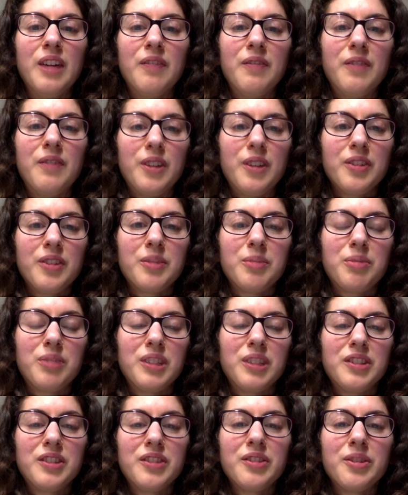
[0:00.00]
First,
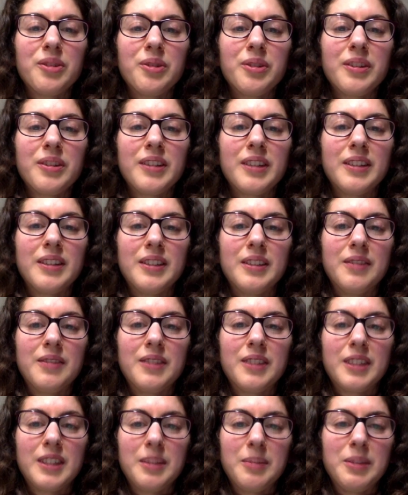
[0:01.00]
pressures or incentives
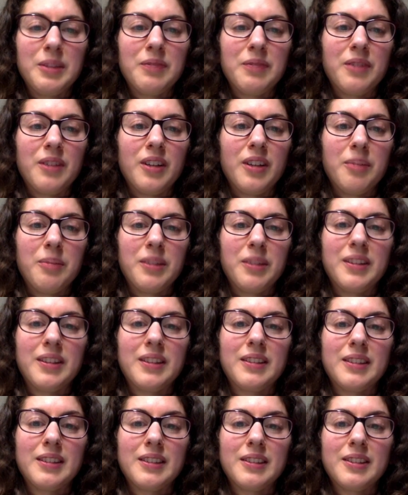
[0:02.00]
to commit fraud must
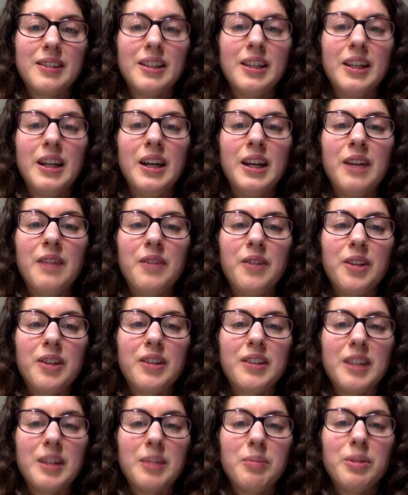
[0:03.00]
exist. For
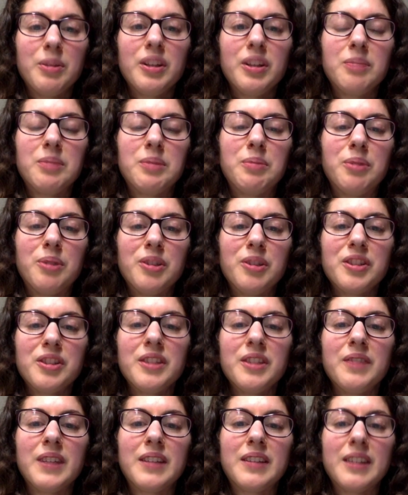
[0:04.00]
example, the proportion
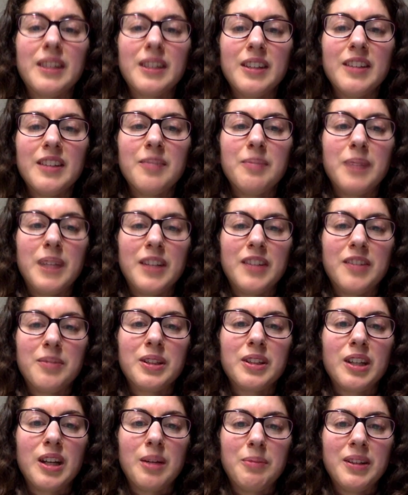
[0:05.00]
of executive
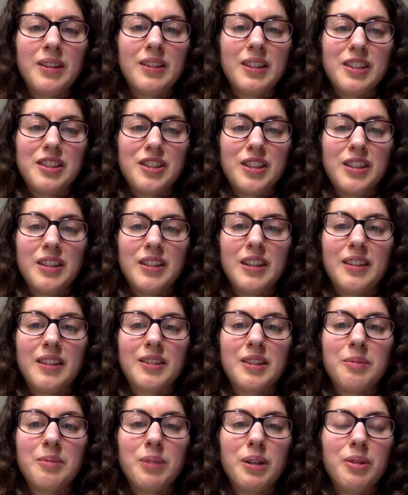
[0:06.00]
management compensation that is
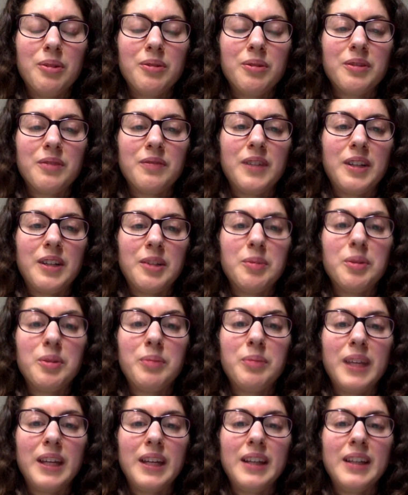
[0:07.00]
composed of variable
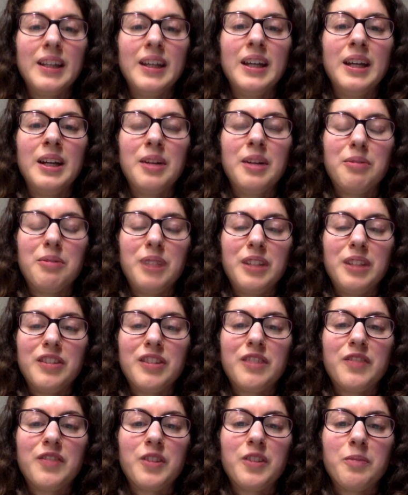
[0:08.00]
pay ranges
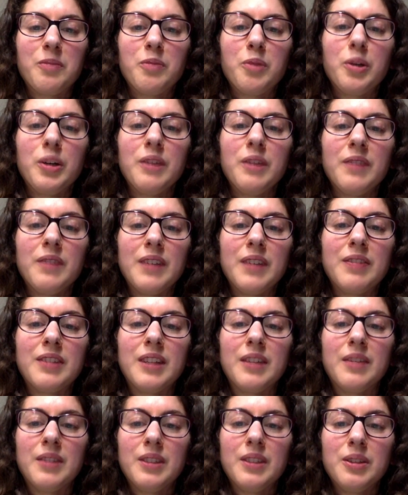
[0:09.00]
from
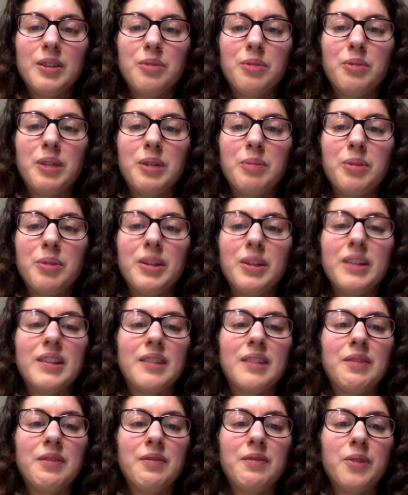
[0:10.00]
0.57 to
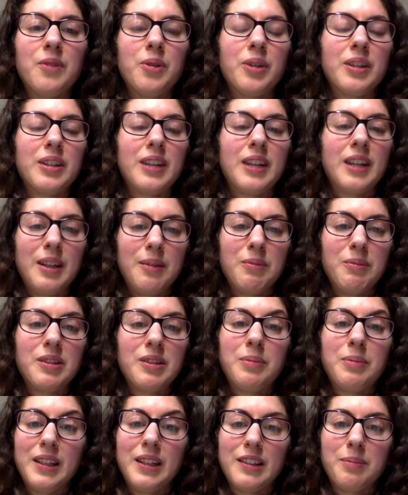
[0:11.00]
1.74 times the
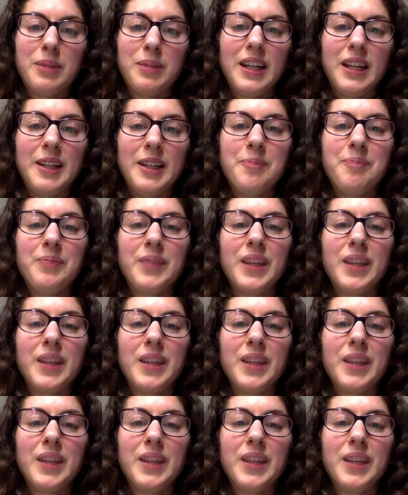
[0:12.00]
base pay.